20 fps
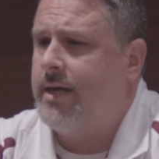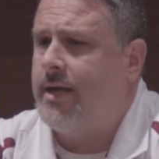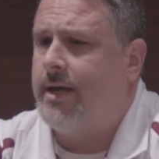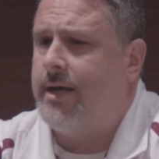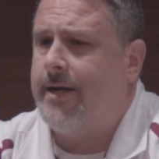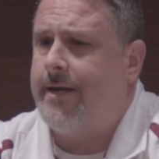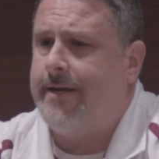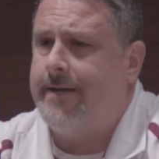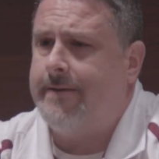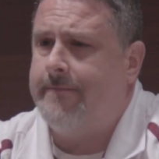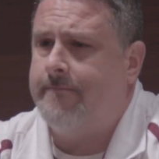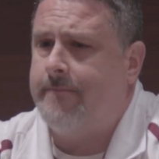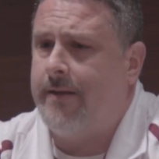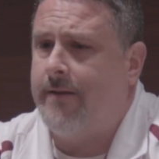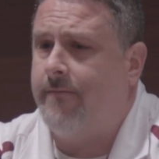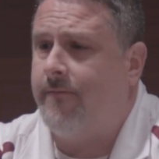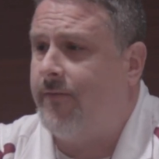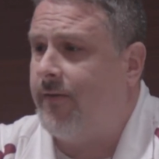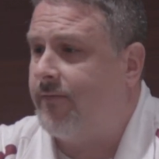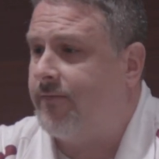
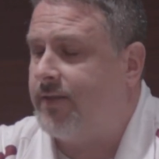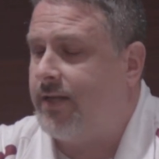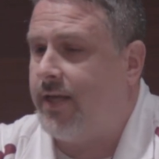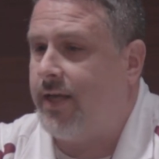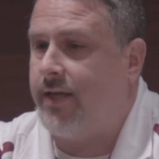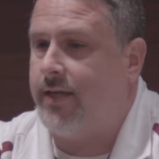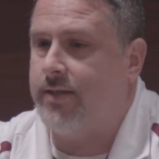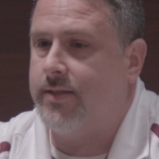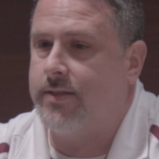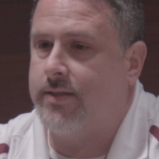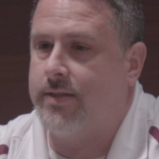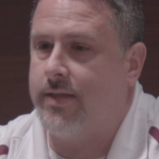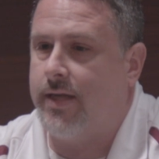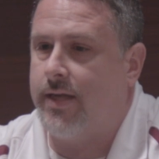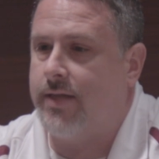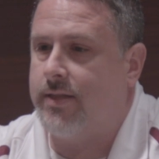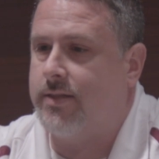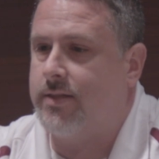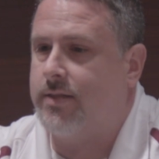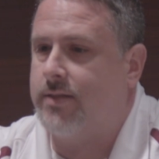In
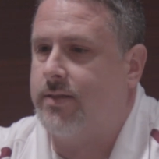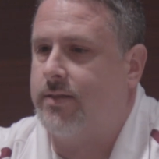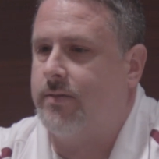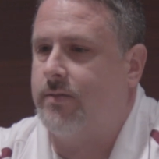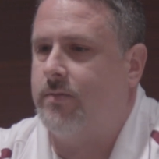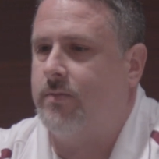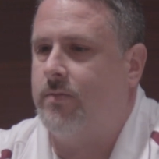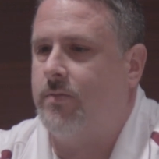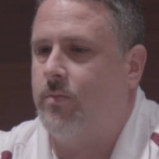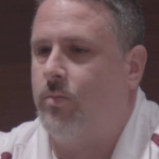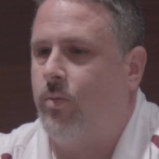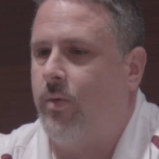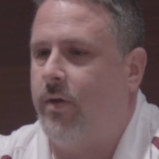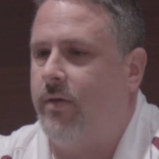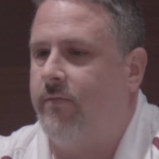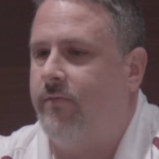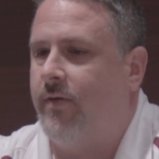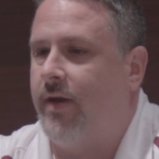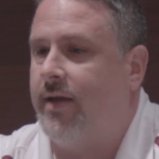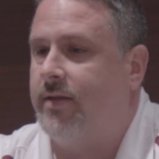15s,
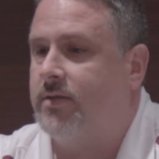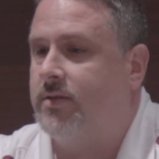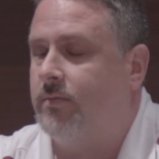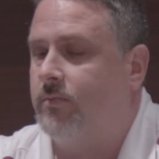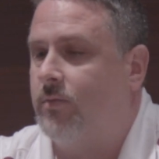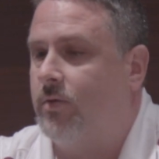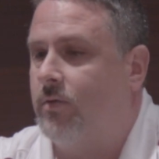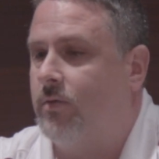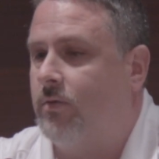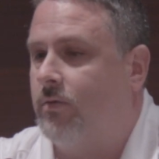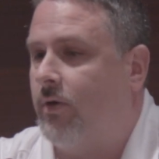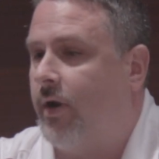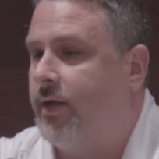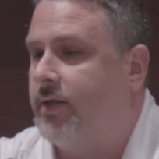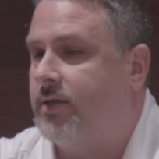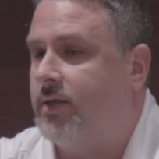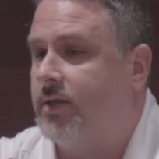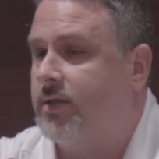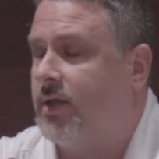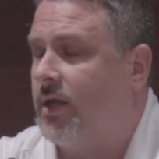we've had some
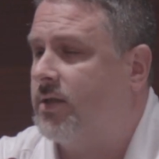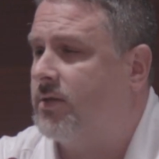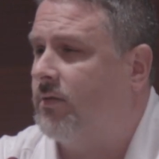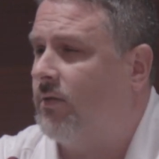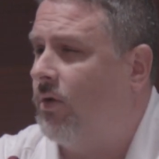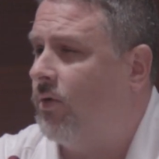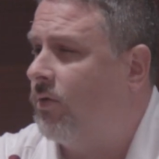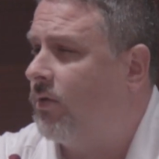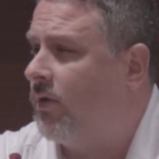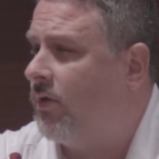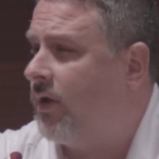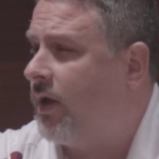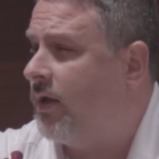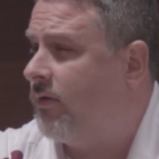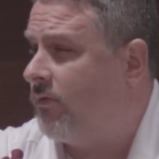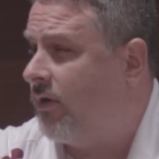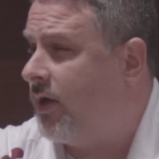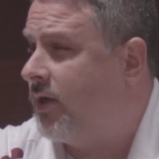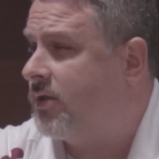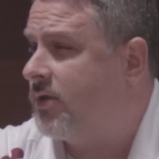great success locally
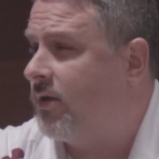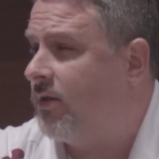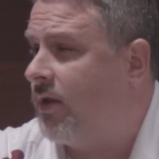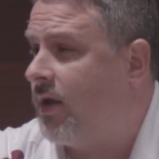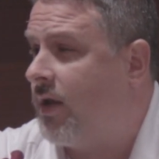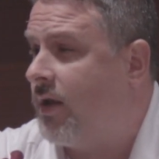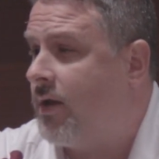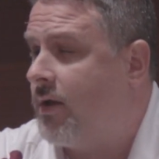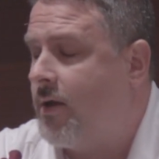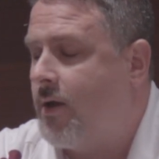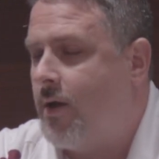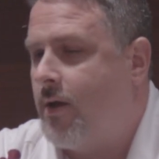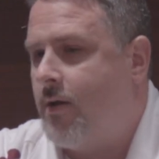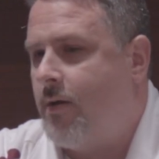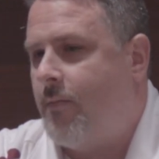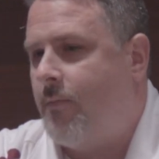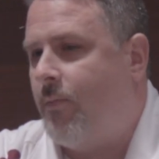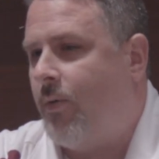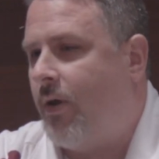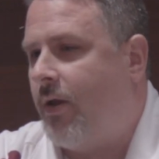and regionally,
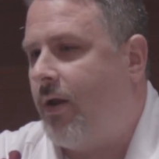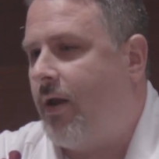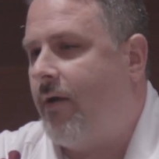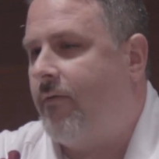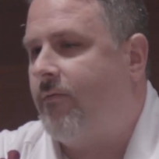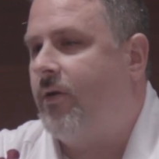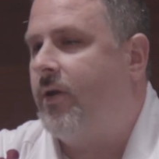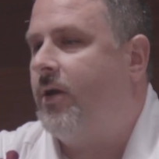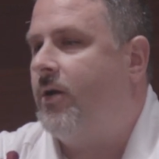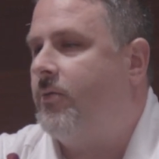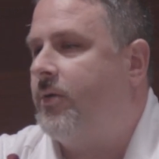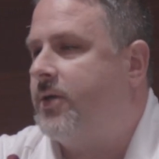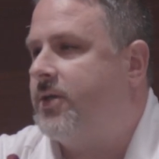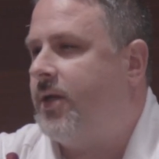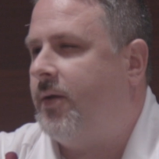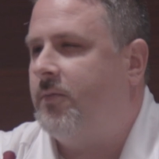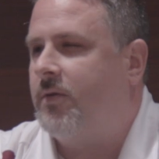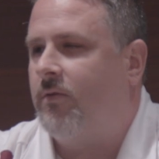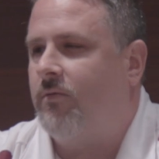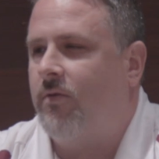but every year we
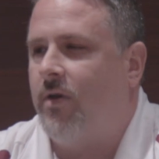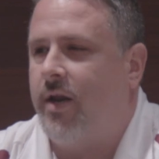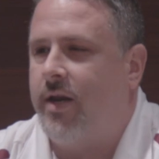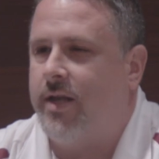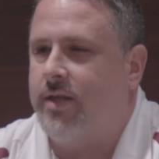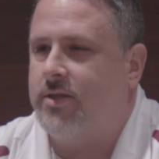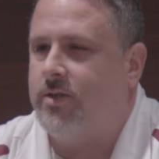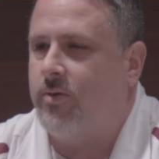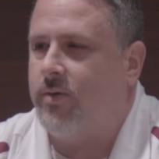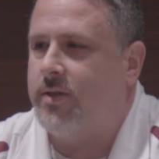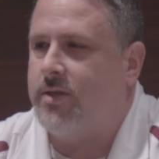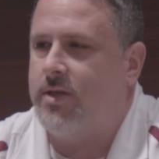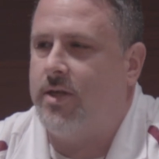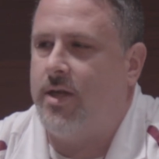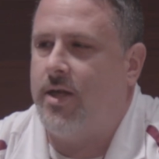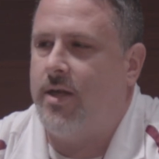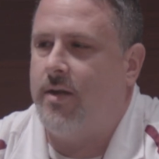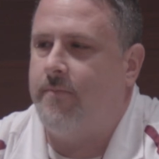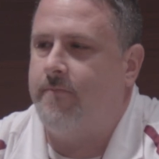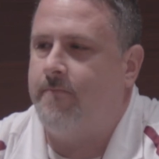seem to run into a
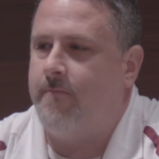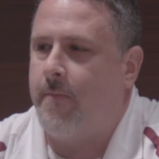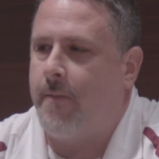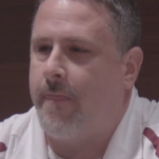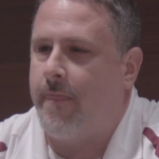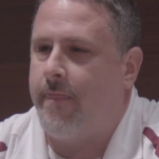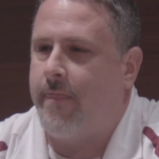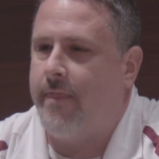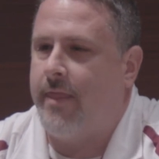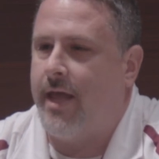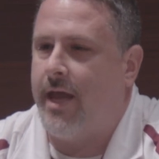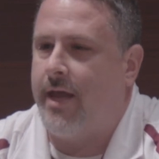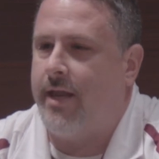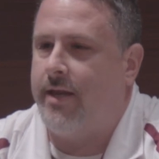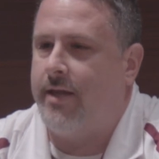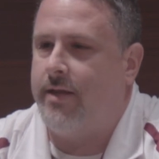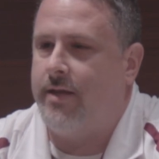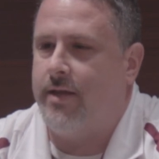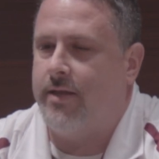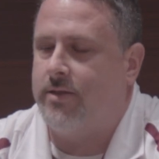team
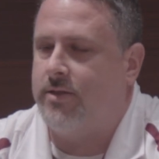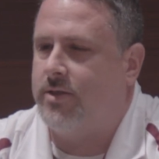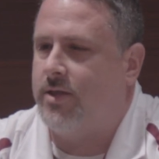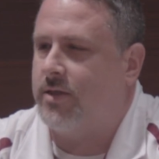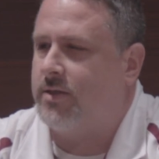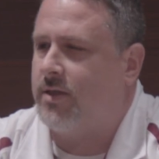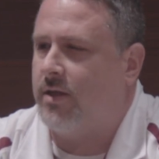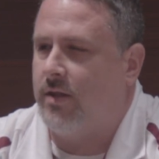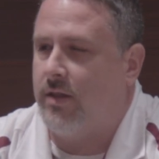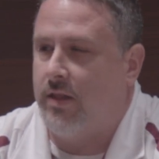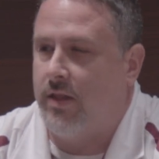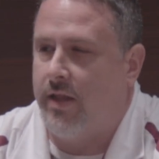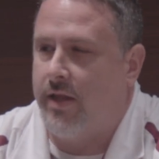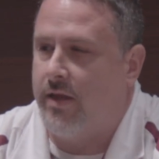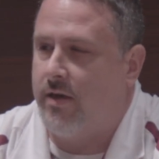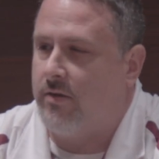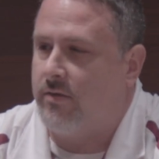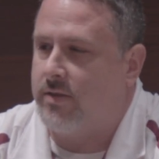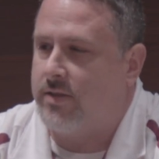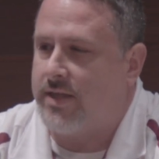that is just a
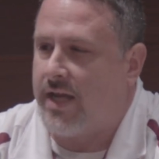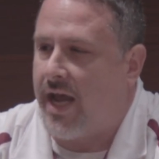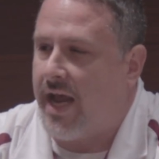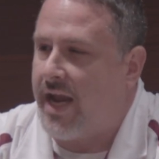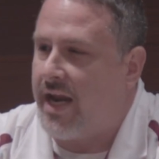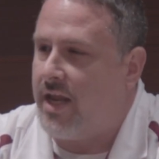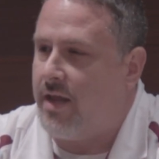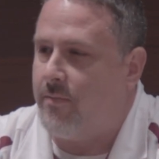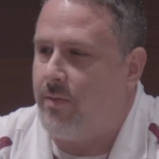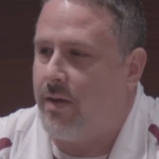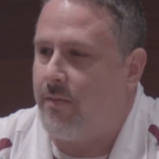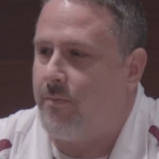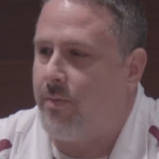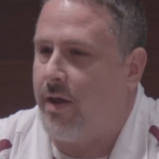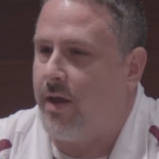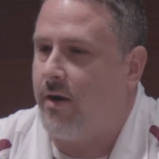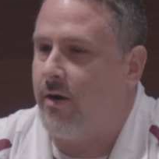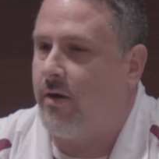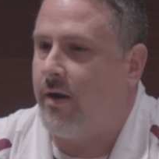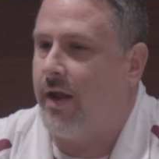little tiny bit
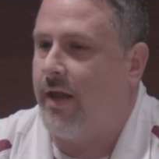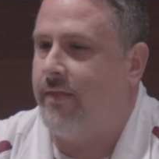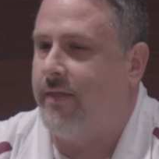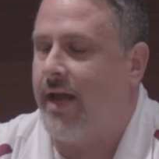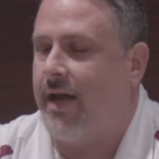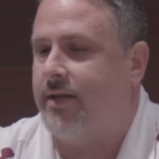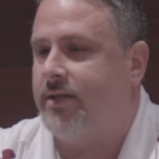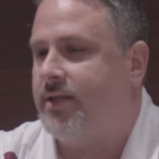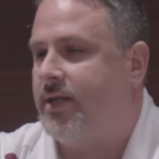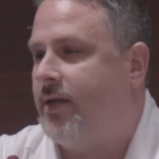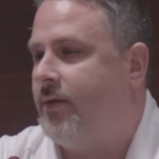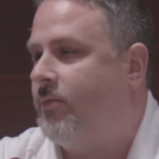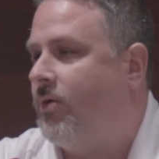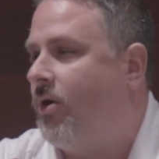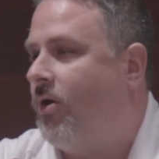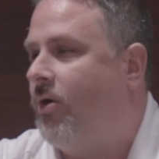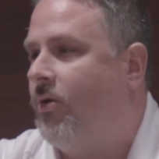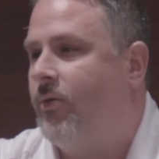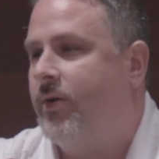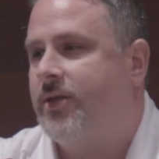better, and that team
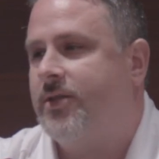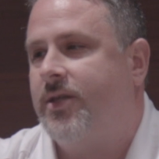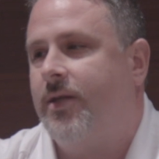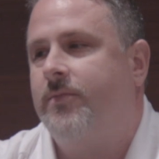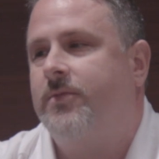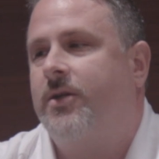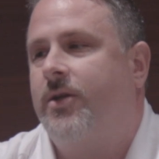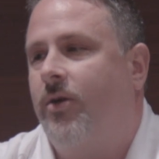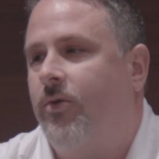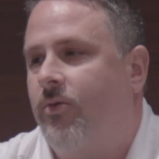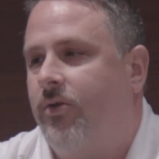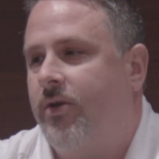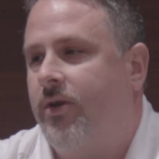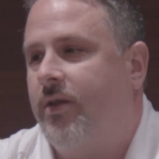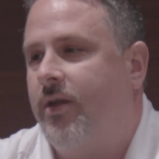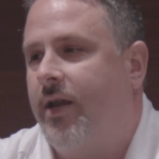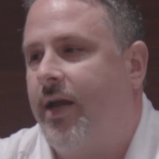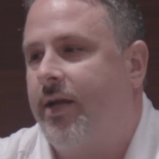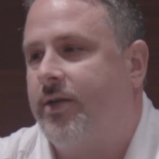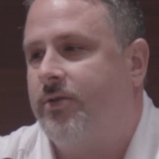always seems to go into
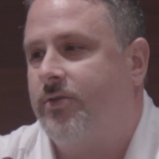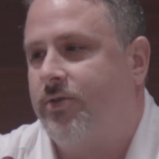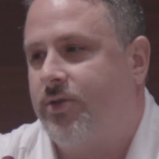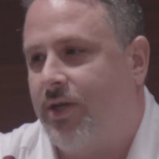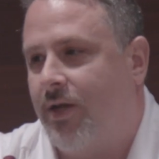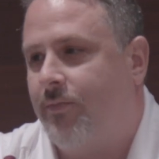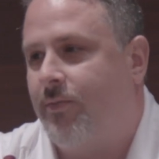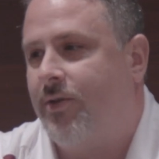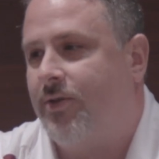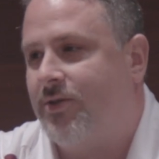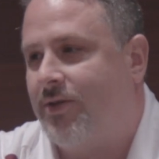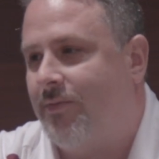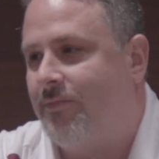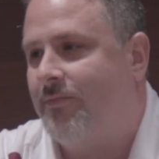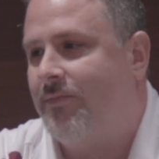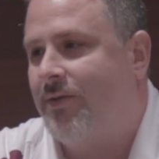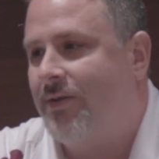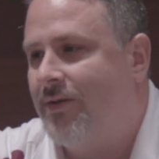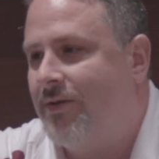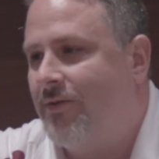the national championship
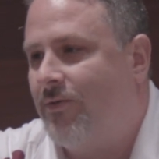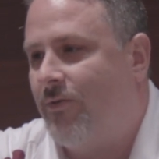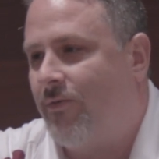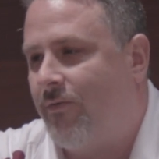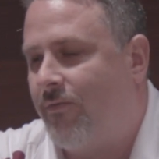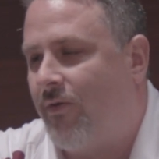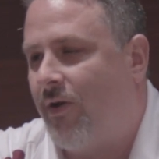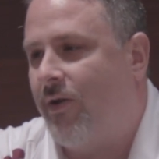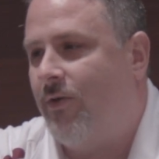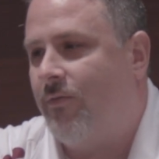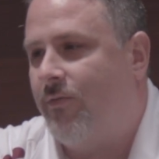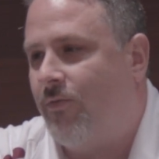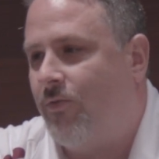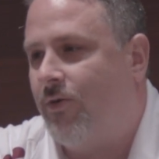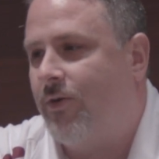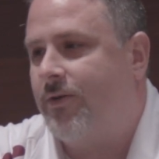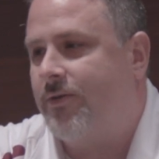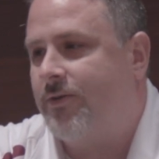or Final Four.